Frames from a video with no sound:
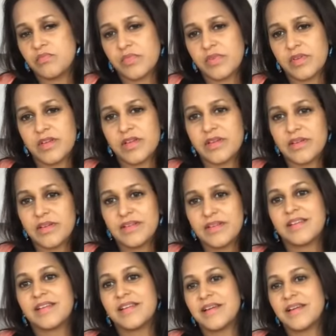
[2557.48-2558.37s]

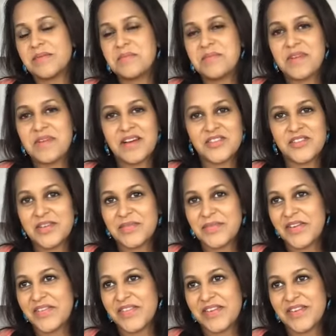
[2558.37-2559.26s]
I'm not trying to
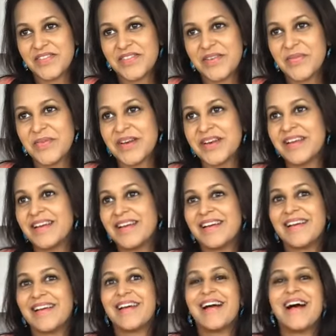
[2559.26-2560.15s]
make fun of someone.
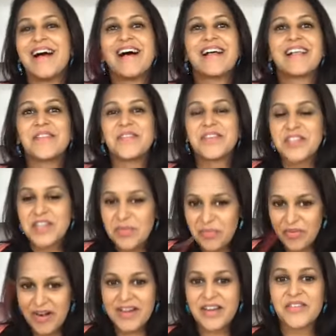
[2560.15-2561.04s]
Let me just keep
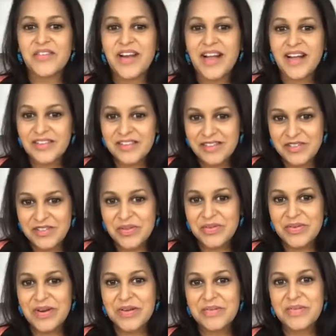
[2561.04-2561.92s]
running around and doing
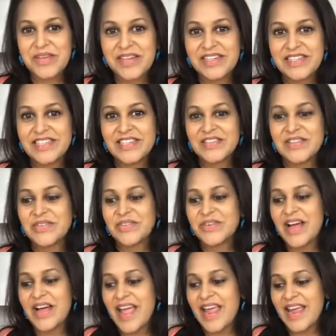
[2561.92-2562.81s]
what I'm gonna do
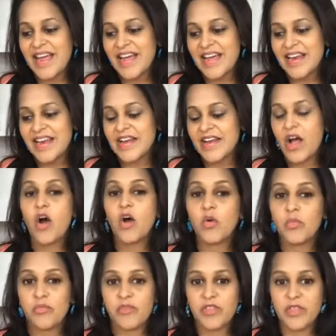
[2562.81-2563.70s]
and
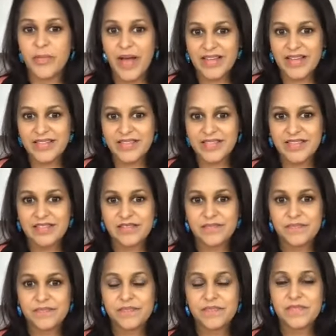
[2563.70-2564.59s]
hope for the best.
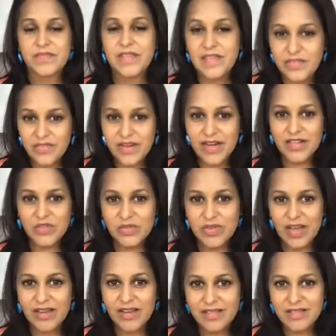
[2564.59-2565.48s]
Even I do
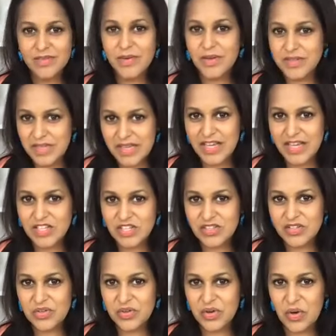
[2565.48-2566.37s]
that. Sometimes I catch a
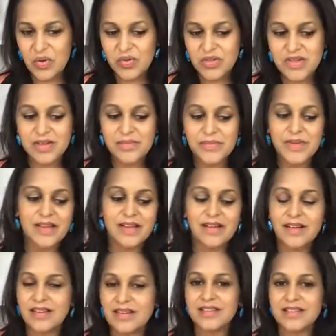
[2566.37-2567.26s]
little cold and I'm like,
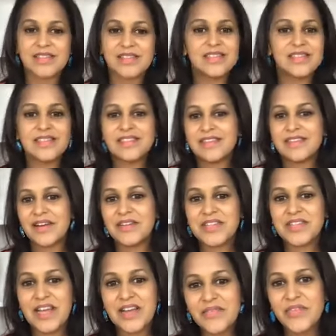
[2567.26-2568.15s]
oh, I don't
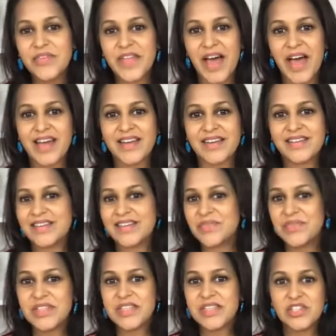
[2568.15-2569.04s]
have time for that. I
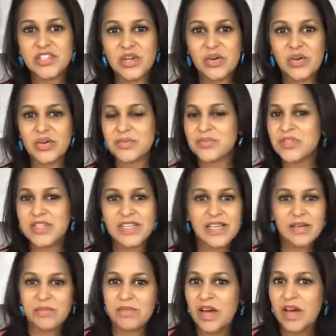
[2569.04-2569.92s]
really don't. I'm just gonna
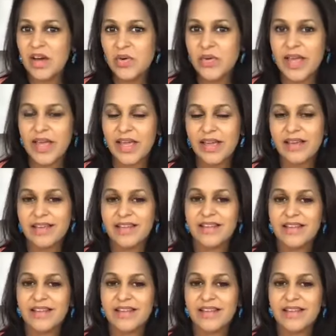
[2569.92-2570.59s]
keep going.